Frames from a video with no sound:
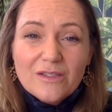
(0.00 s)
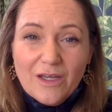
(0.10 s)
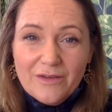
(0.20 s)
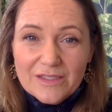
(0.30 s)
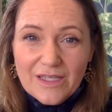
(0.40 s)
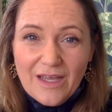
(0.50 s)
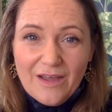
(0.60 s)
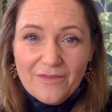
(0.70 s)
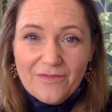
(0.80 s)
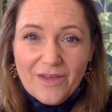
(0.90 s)
going to
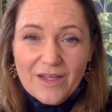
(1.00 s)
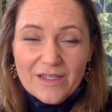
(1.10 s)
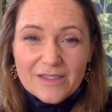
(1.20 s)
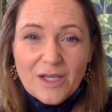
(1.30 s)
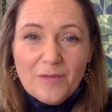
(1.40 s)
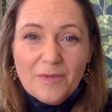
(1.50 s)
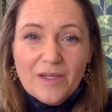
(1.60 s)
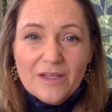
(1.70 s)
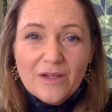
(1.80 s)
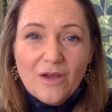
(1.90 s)
have an
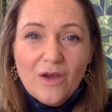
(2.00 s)
interment